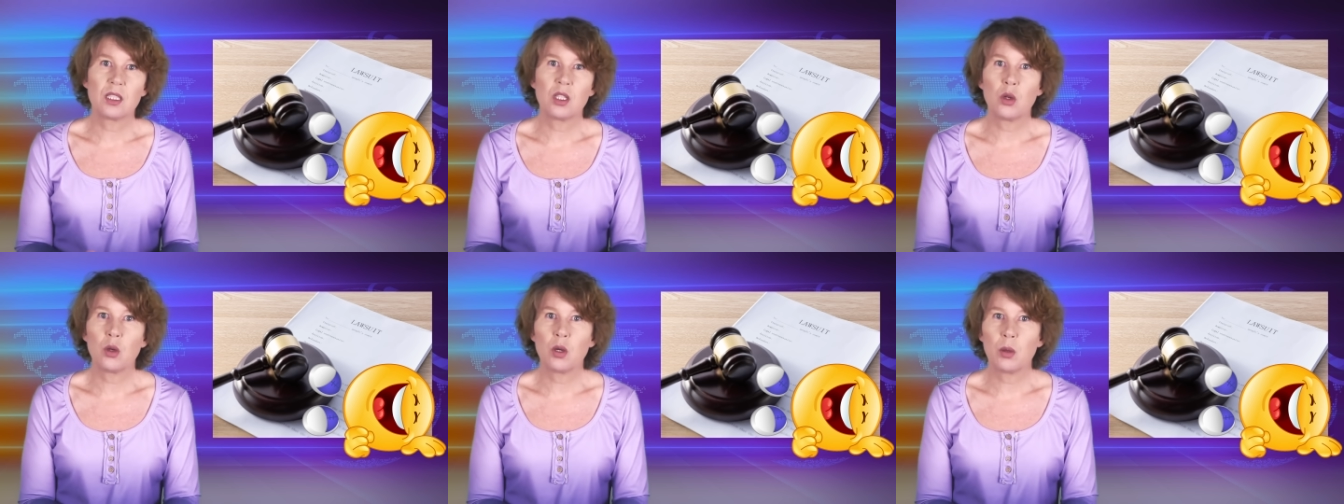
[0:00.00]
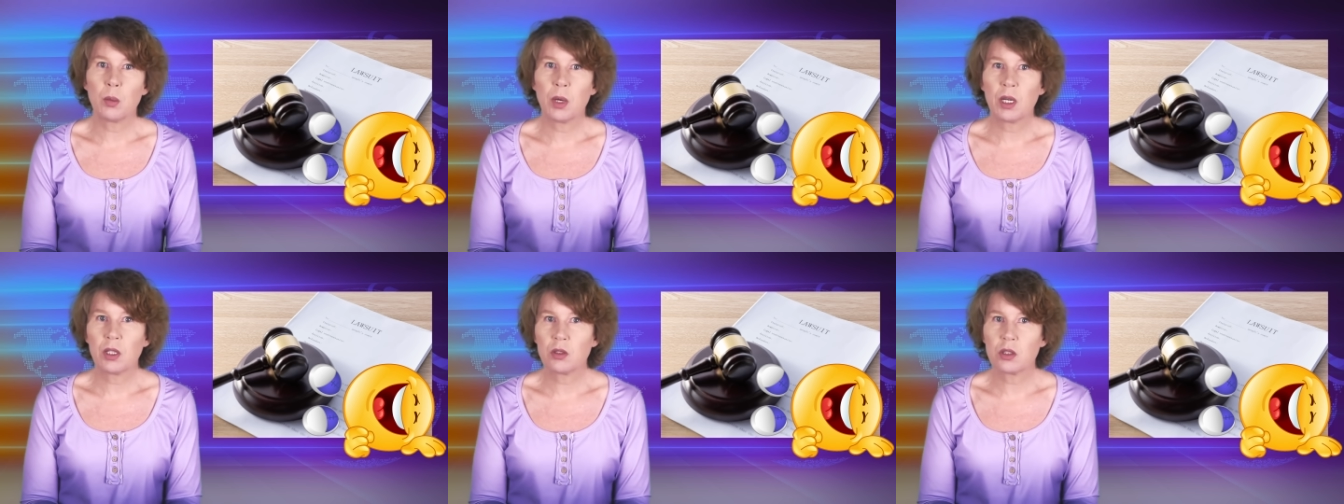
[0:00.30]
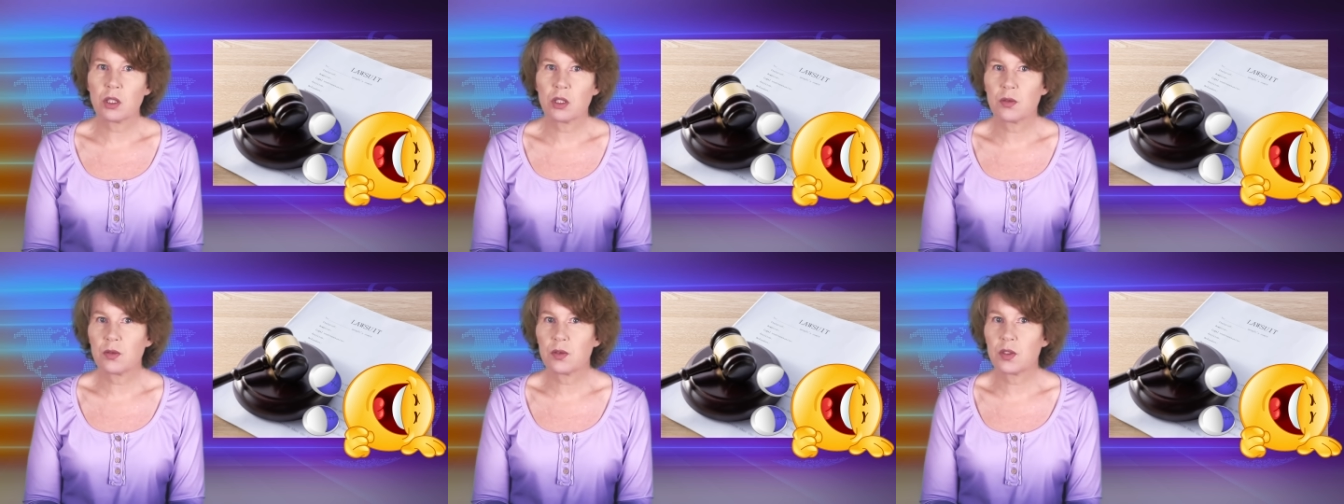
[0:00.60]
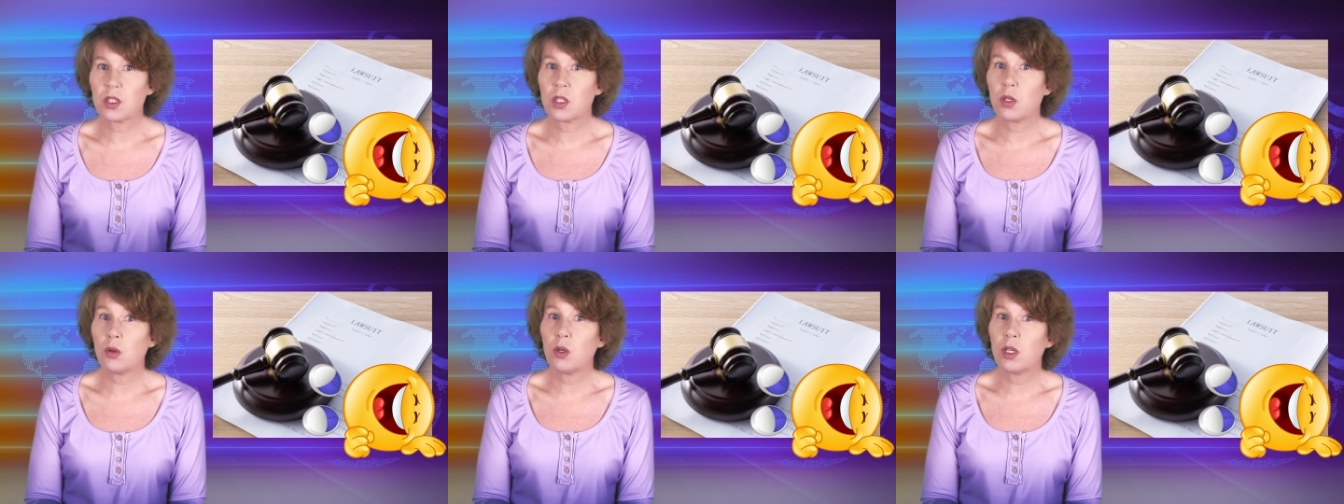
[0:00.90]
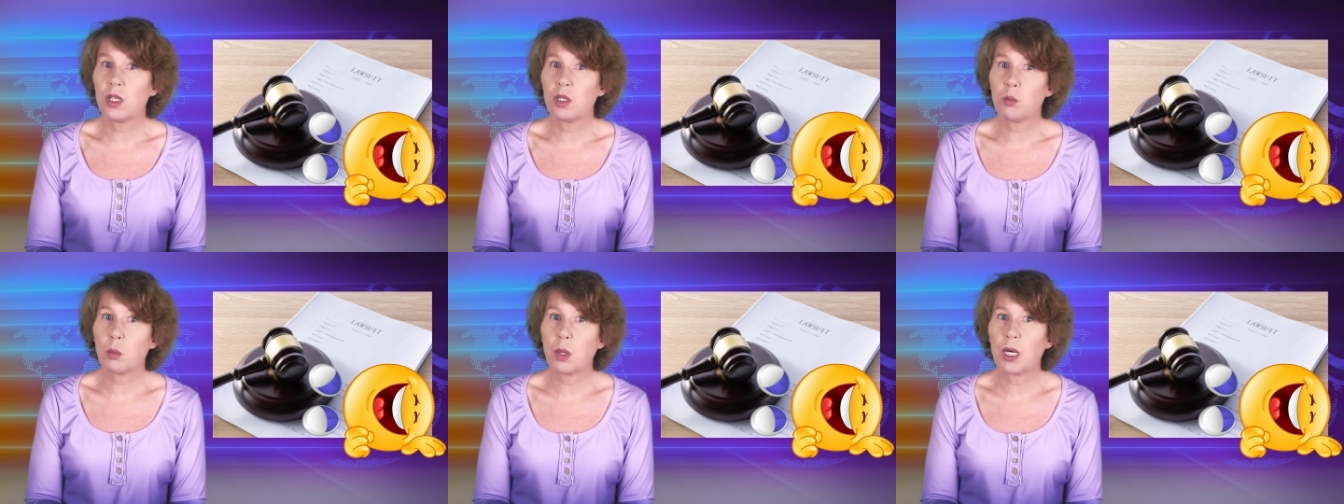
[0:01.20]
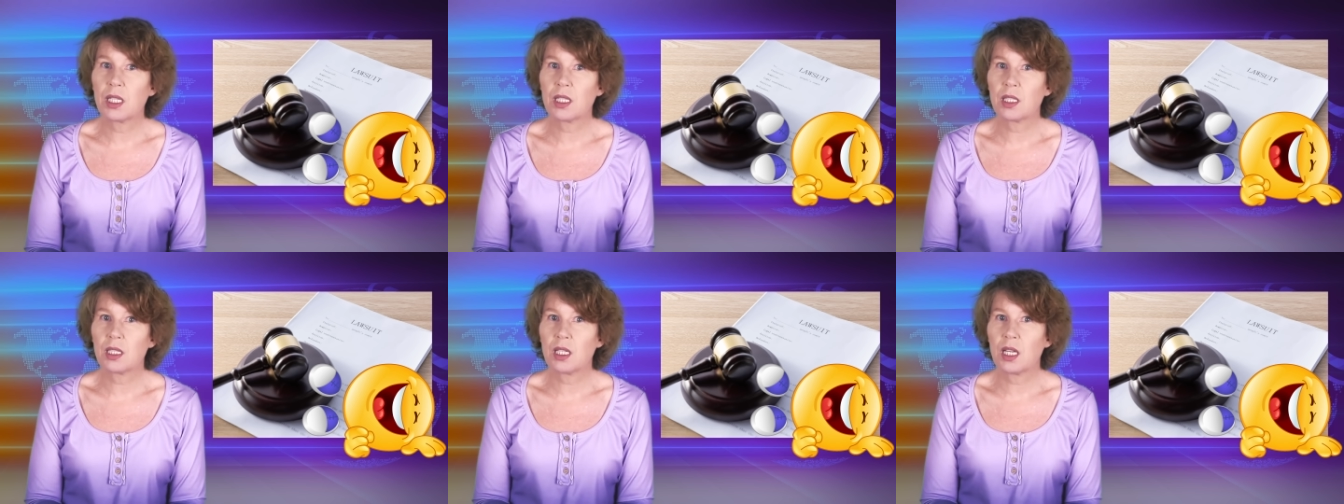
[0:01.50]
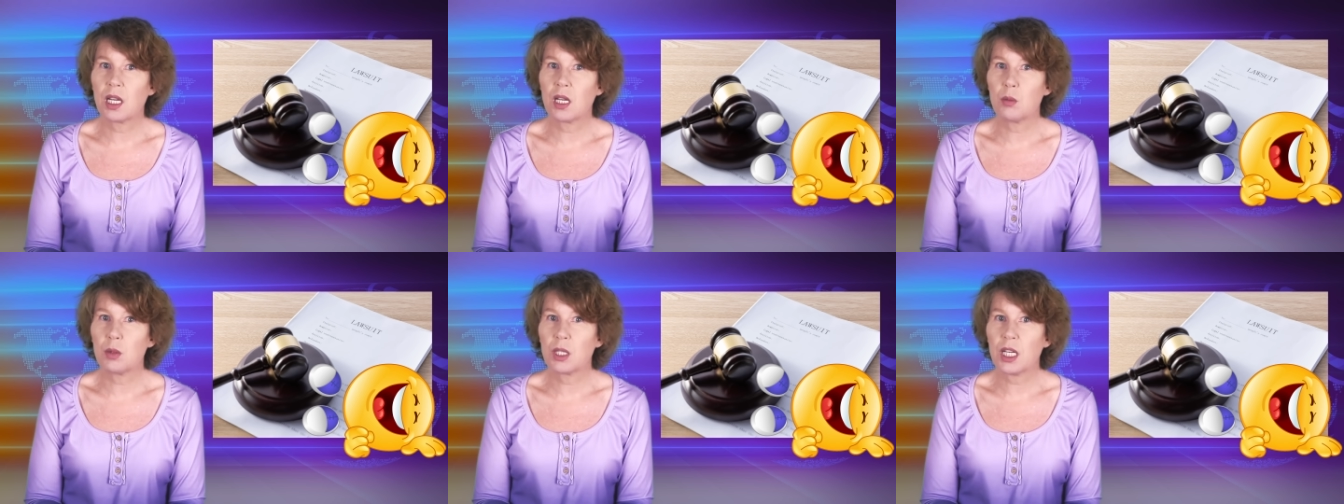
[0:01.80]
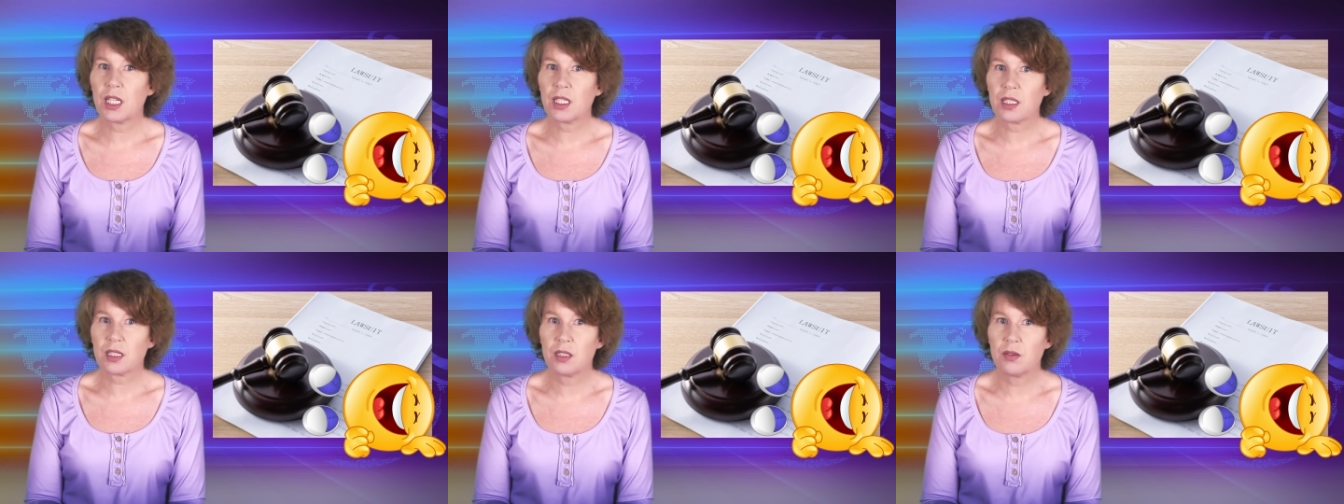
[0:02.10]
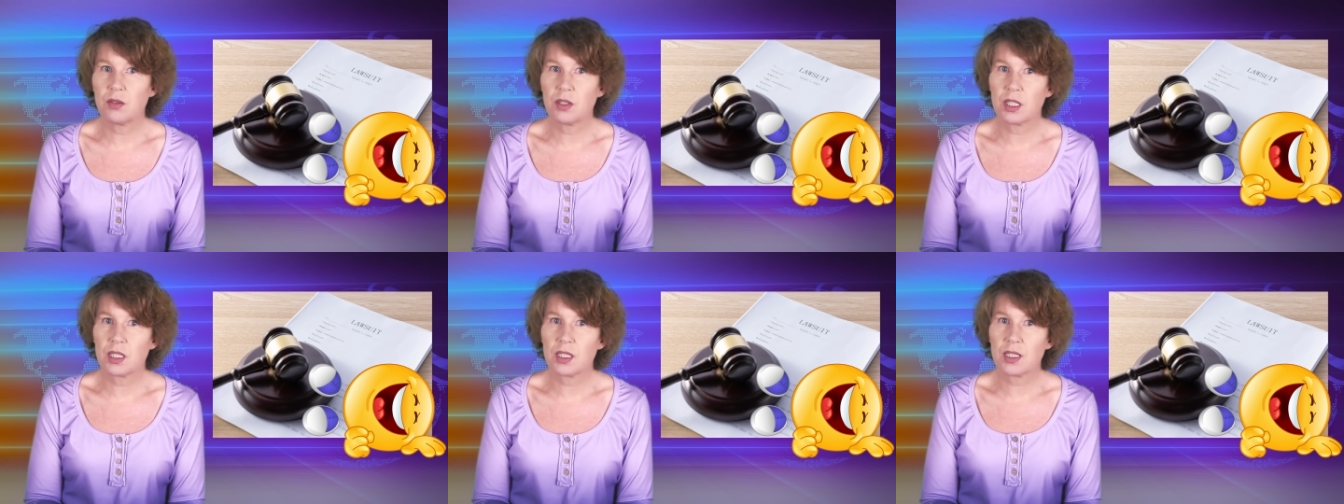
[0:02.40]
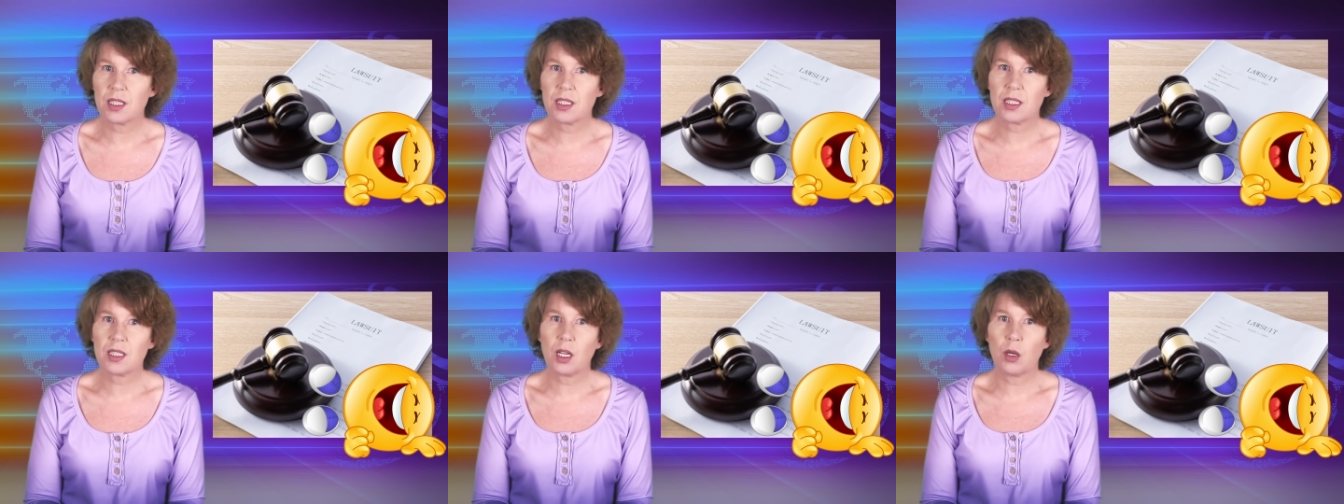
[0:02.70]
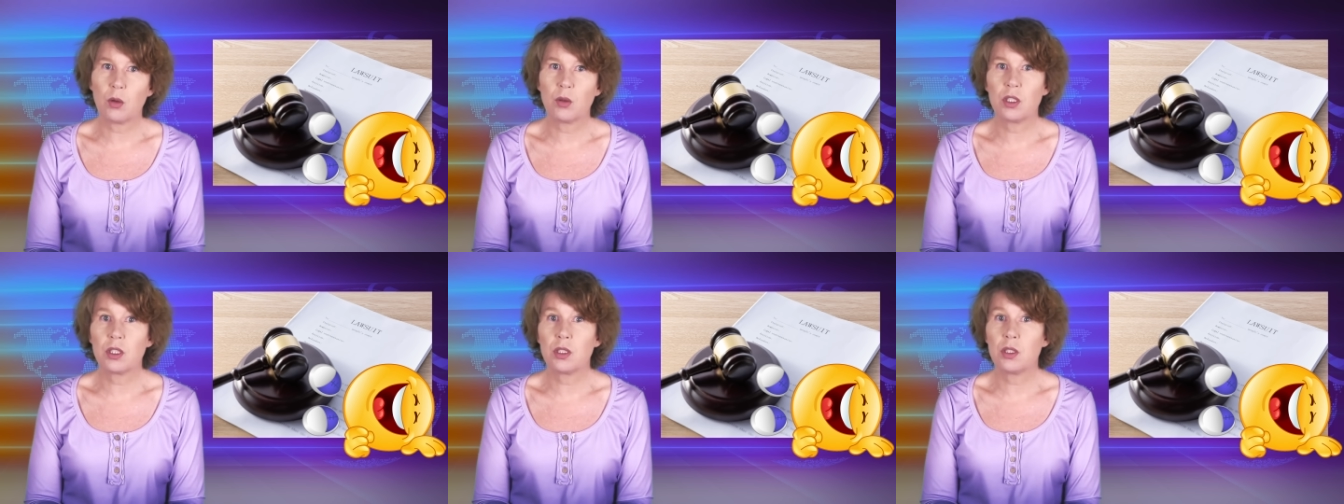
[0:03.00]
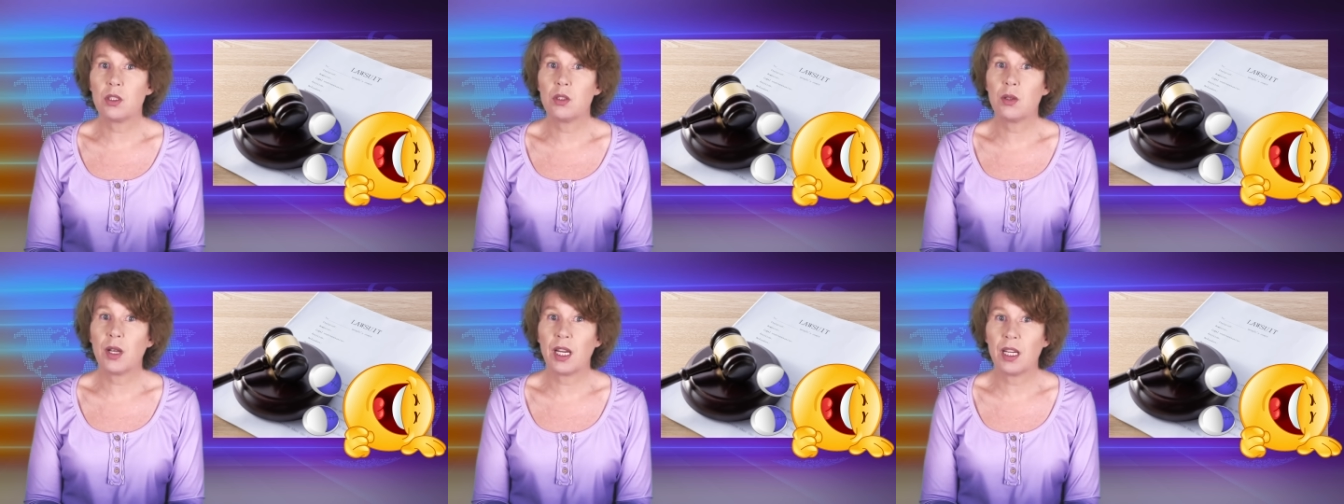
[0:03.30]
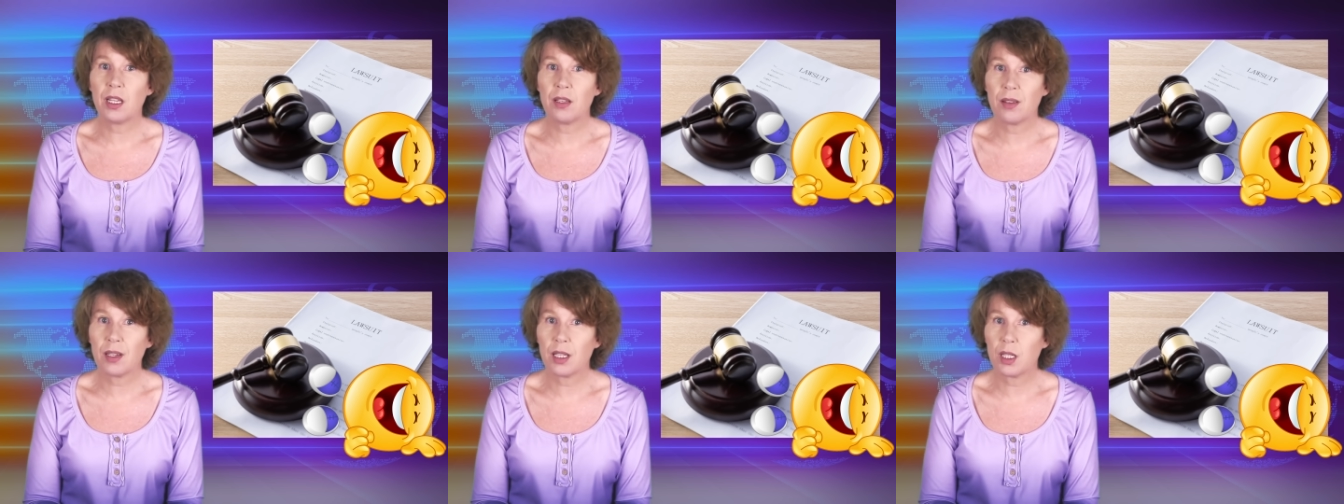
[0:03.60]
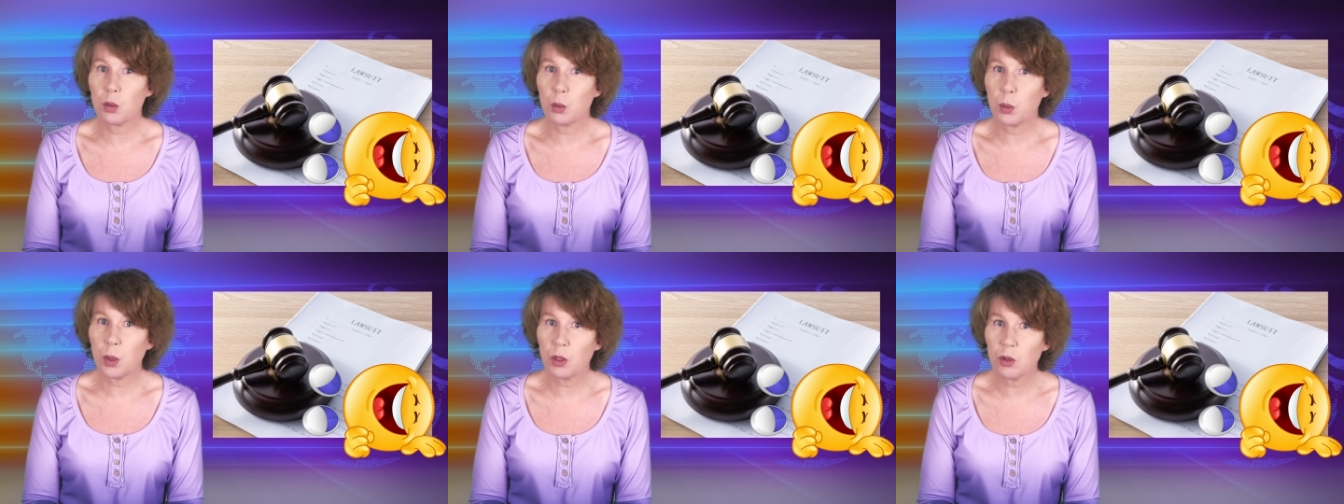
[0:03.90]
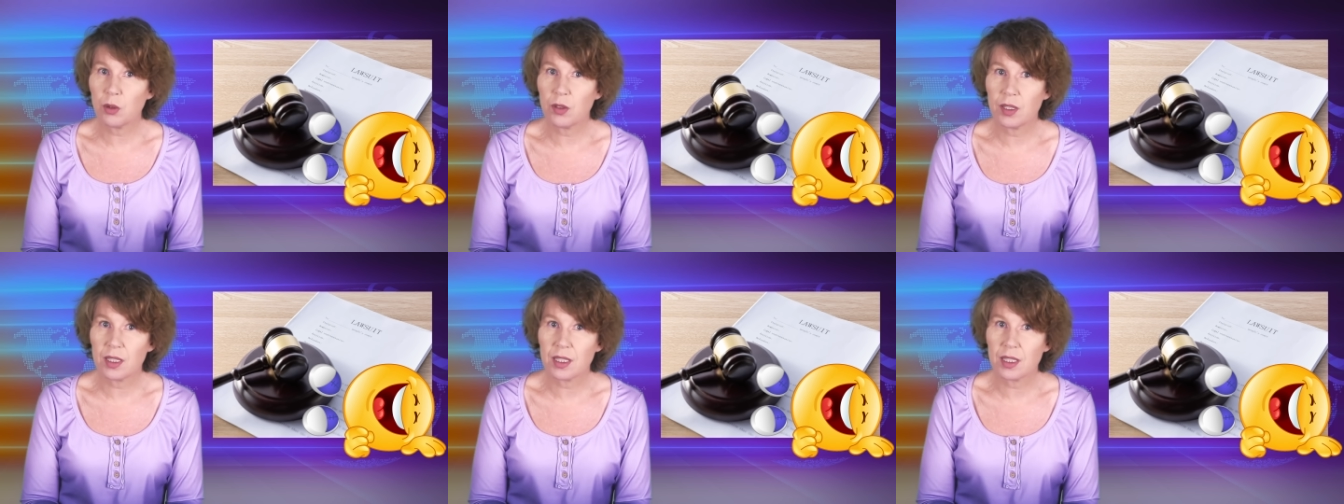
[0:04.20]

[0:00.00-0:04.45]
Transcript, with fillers: no amount of suing by climate activists is going to do anything about